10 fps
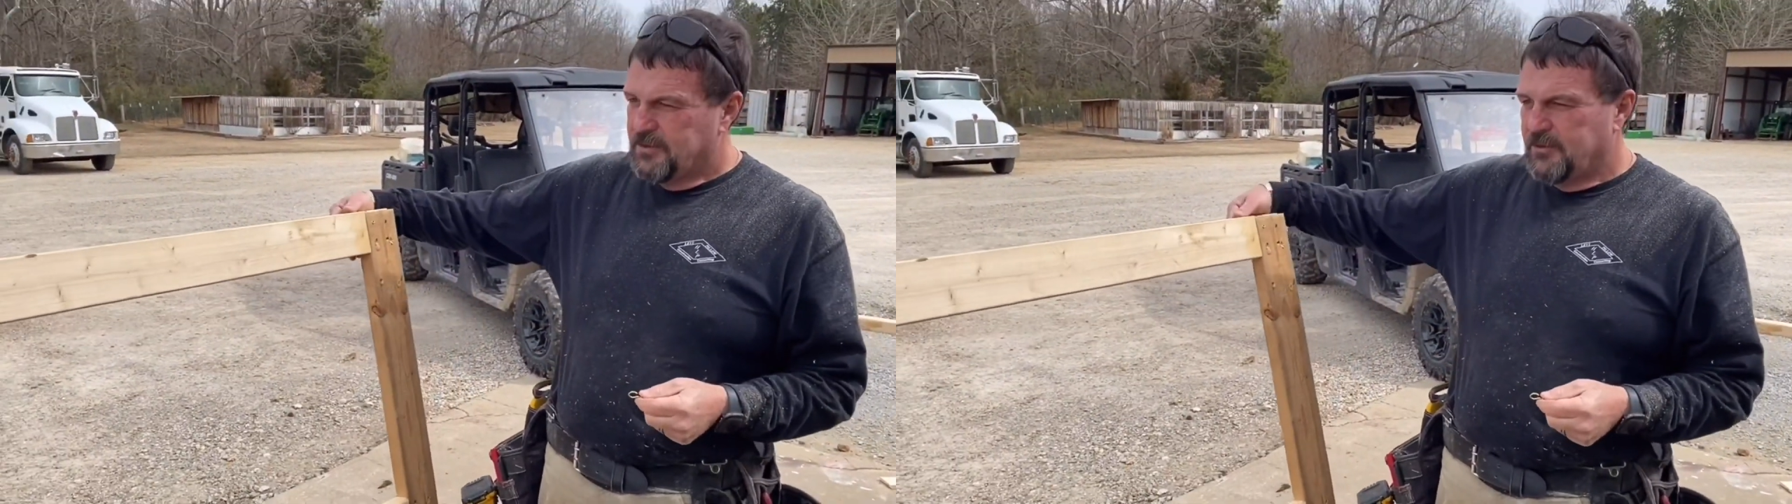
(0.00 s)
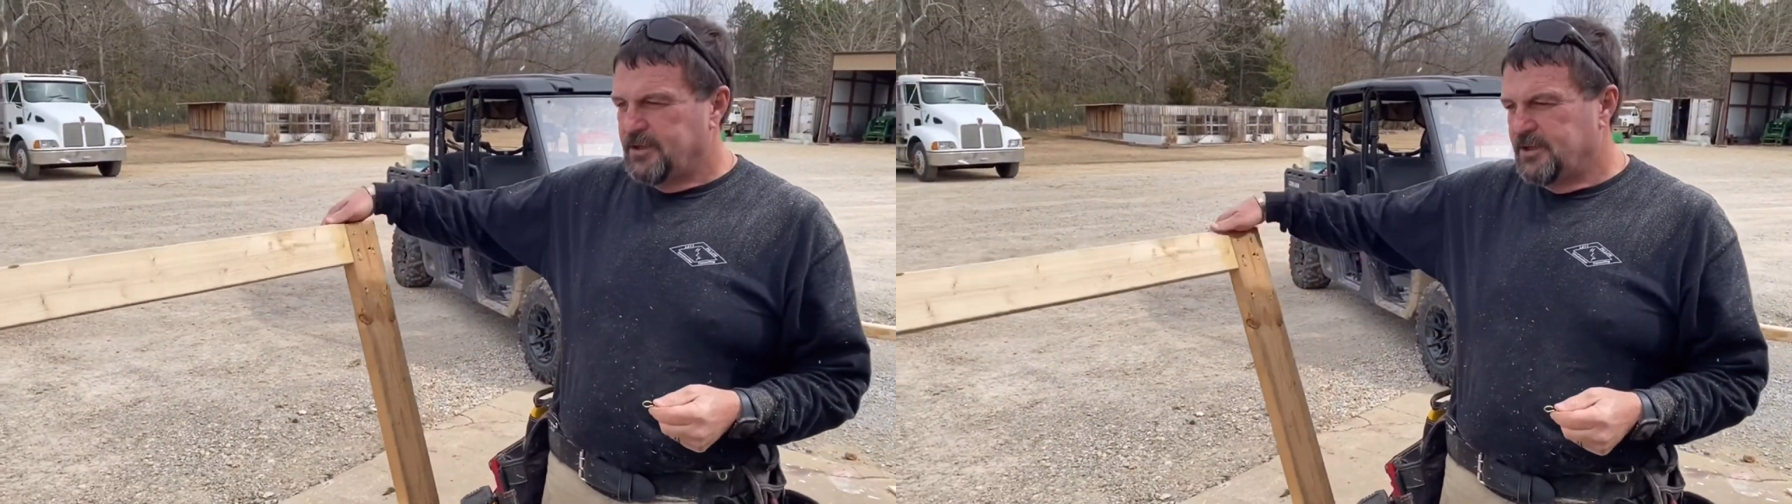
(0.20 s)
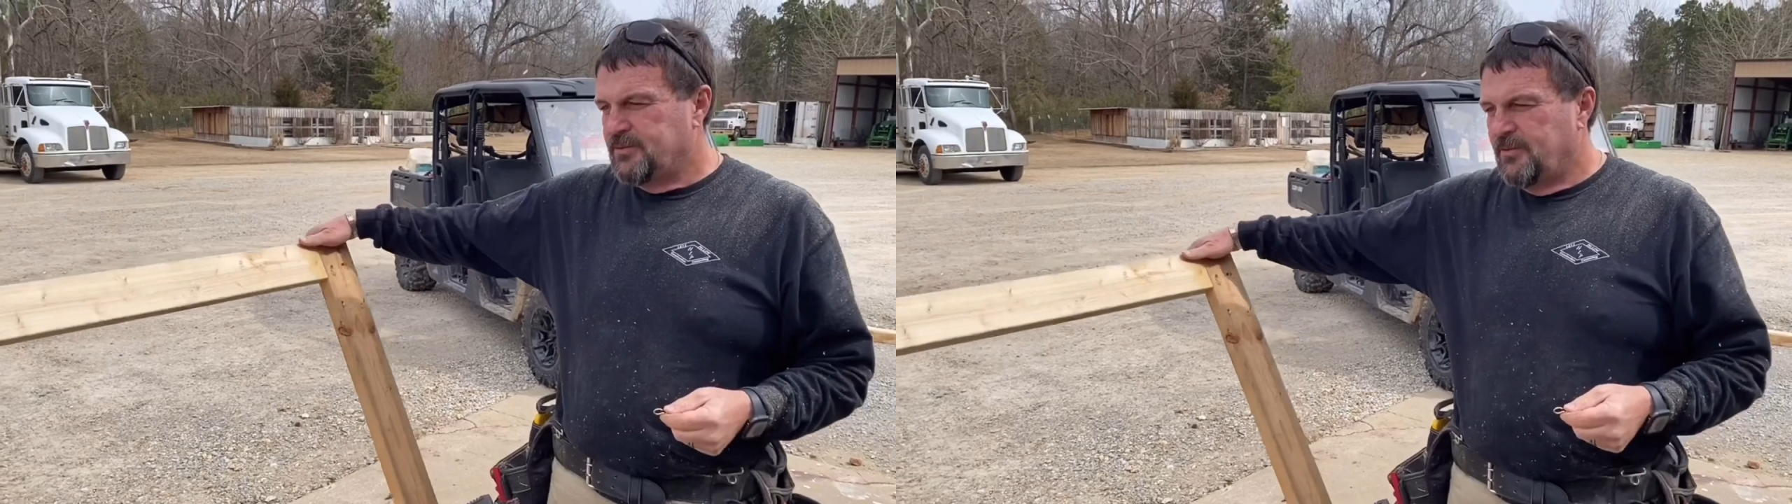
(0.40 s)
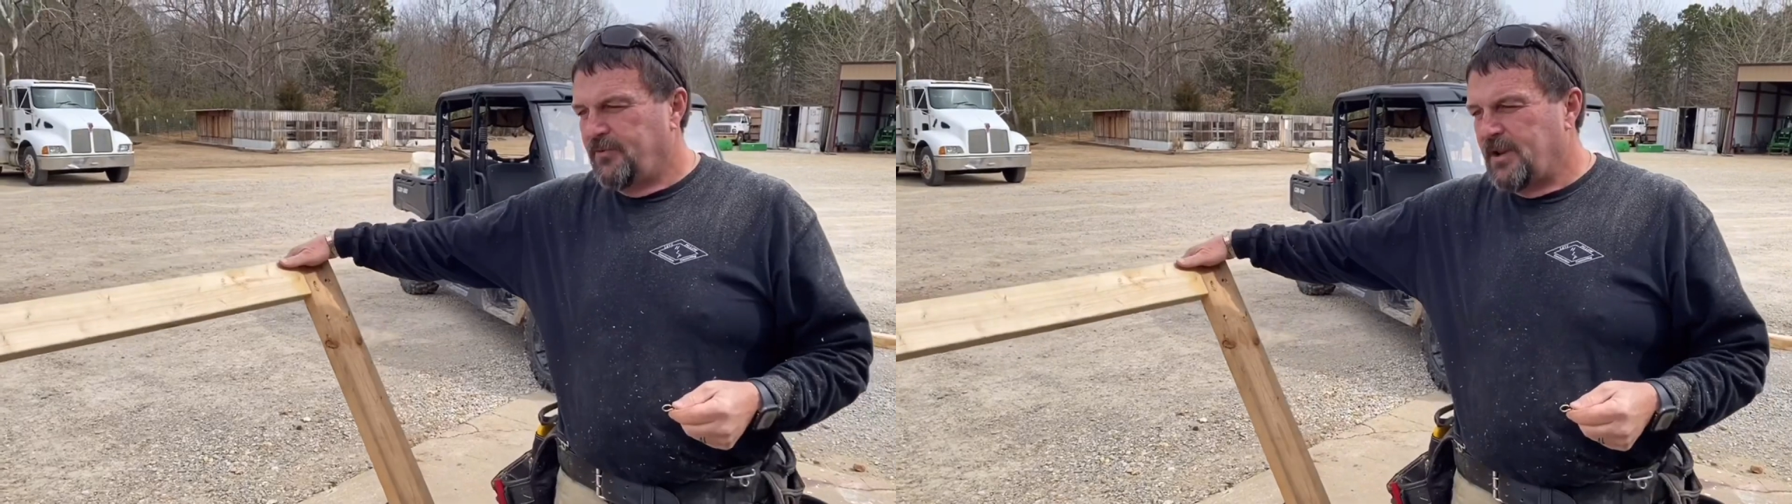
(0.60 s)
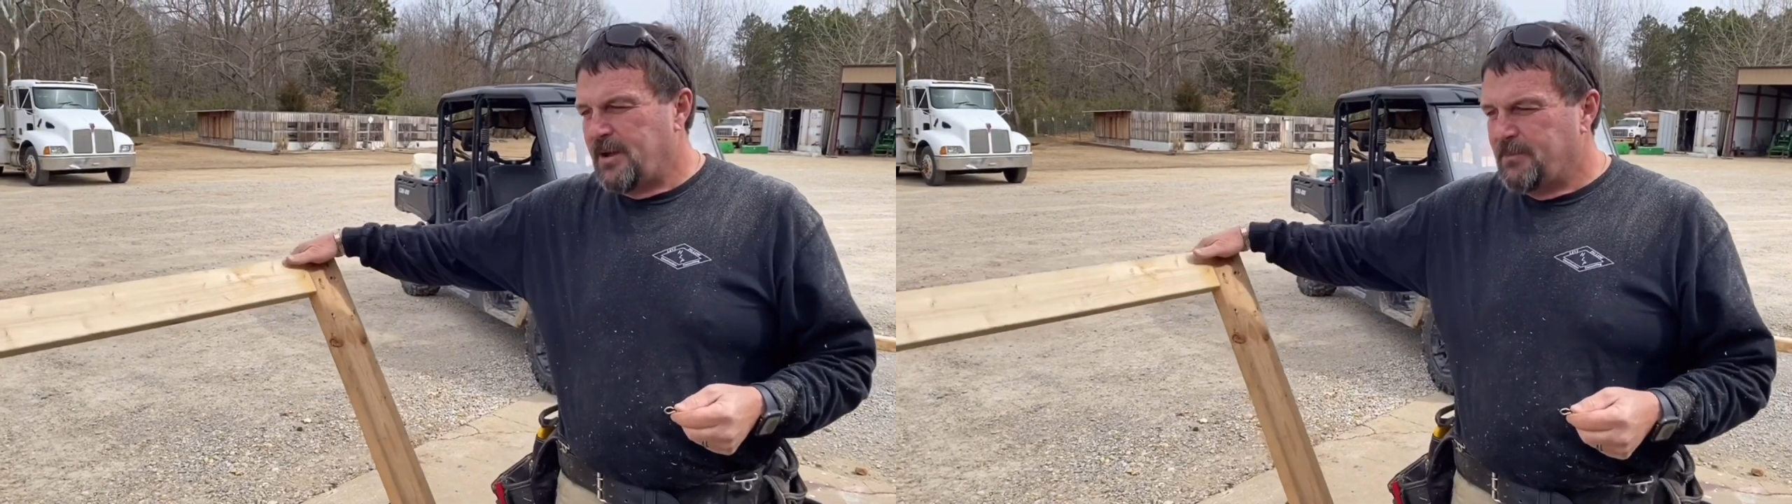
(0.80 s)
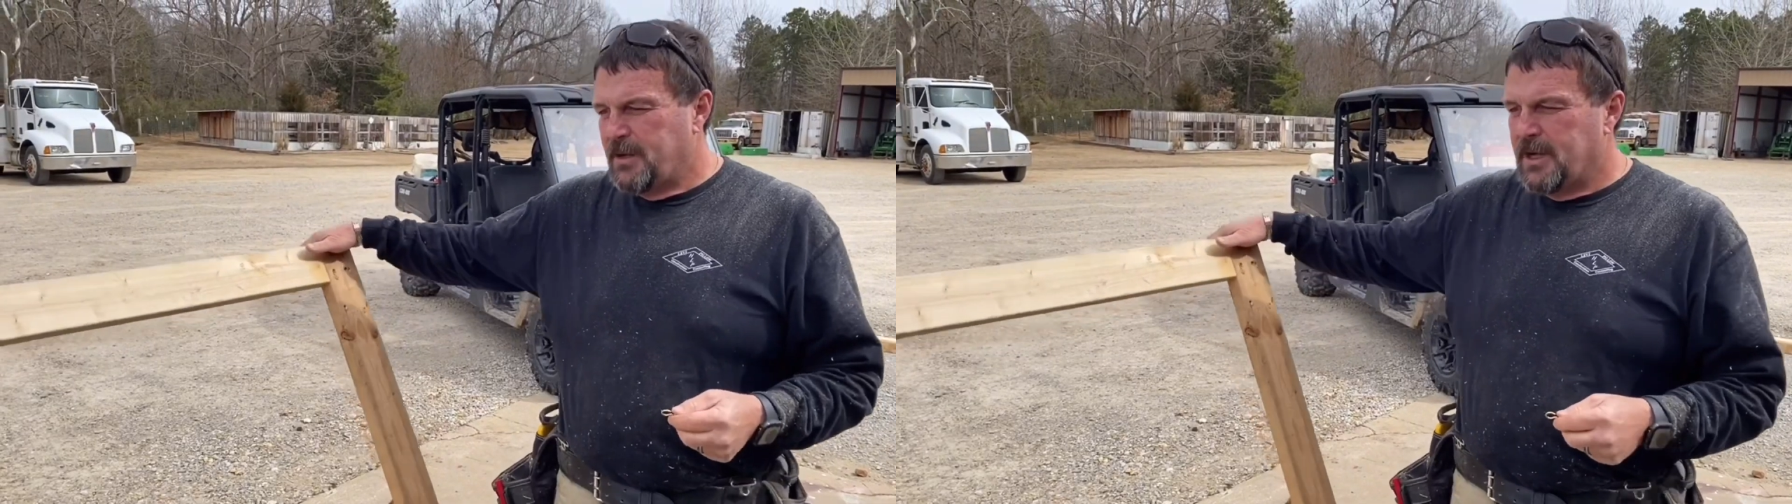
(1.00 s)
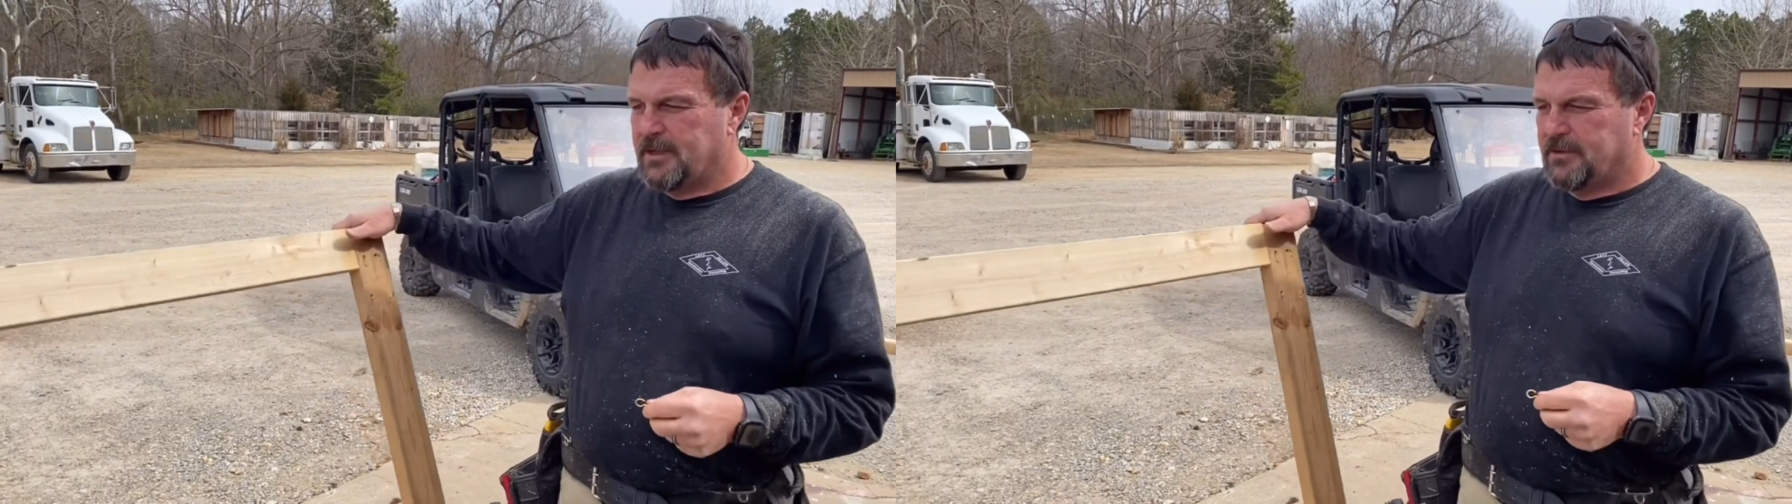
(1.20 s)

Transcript: so it just won't flop back